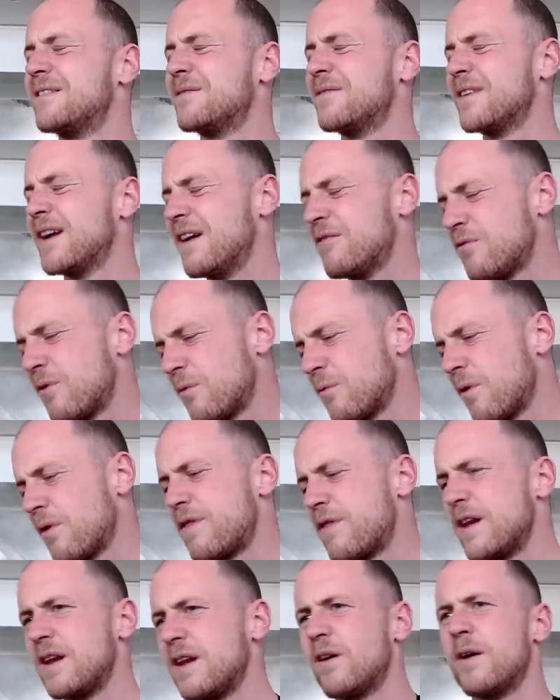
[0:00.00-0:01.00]
Everyone will
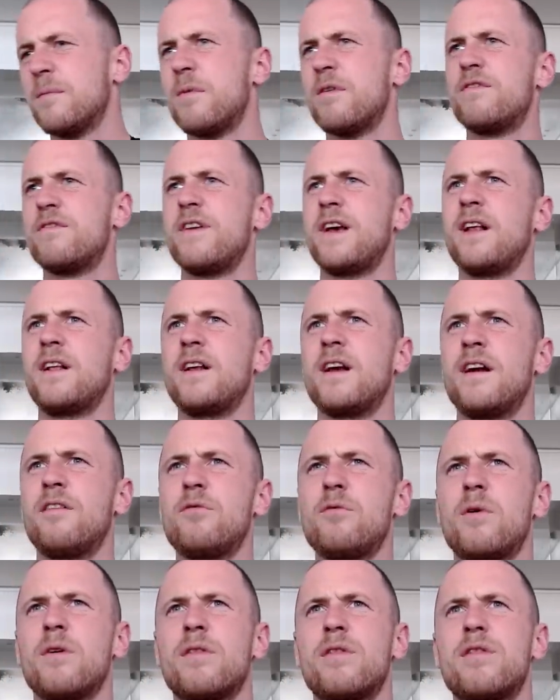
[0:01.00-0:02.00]
think I'm a failure.
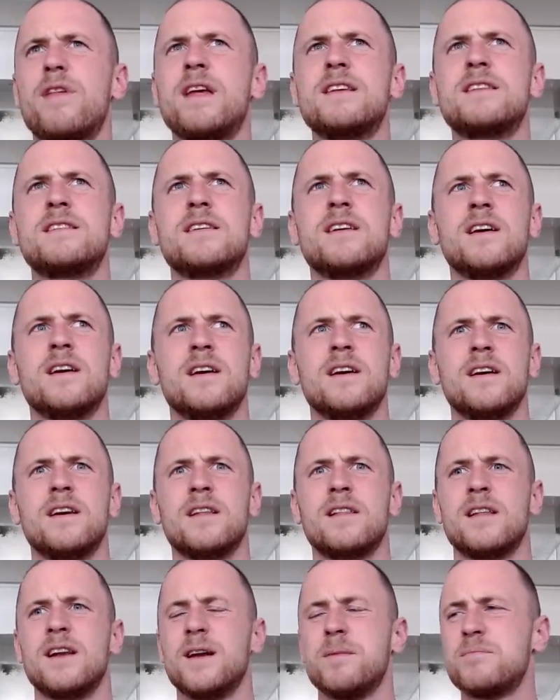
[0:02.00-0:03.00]
Everyone thinks
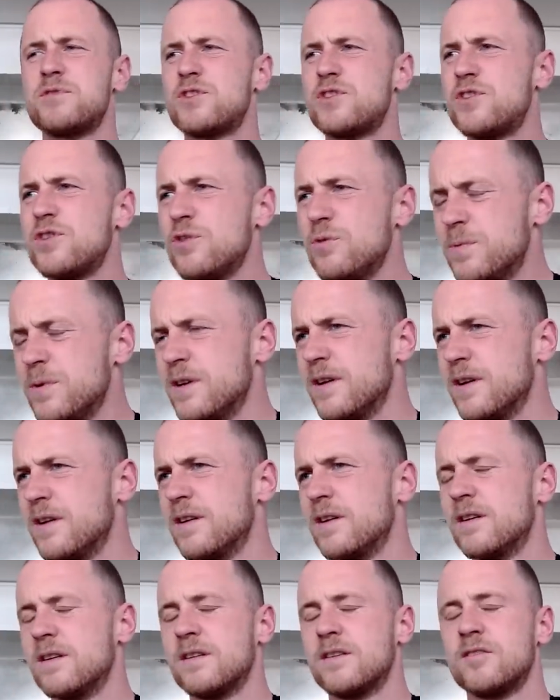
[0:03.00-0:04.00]
that I'm stupid.
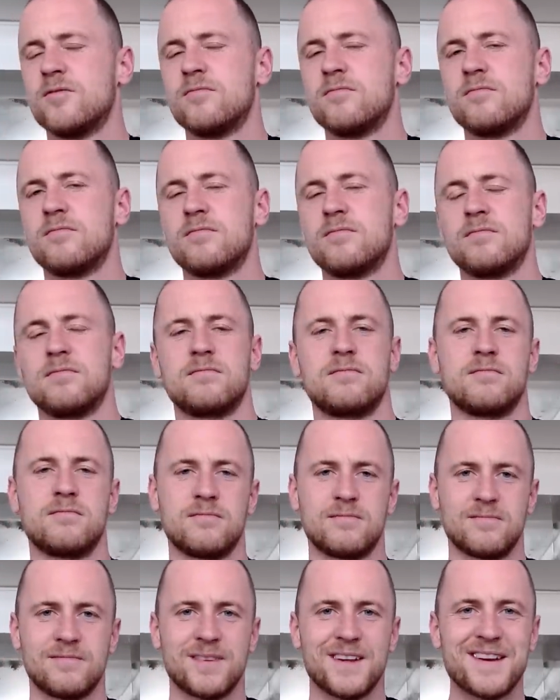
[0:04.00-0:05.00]

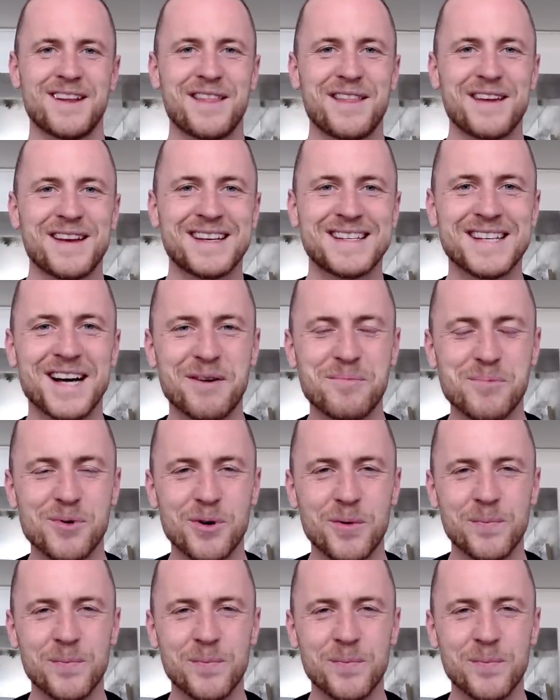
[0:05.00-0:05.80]
Another example.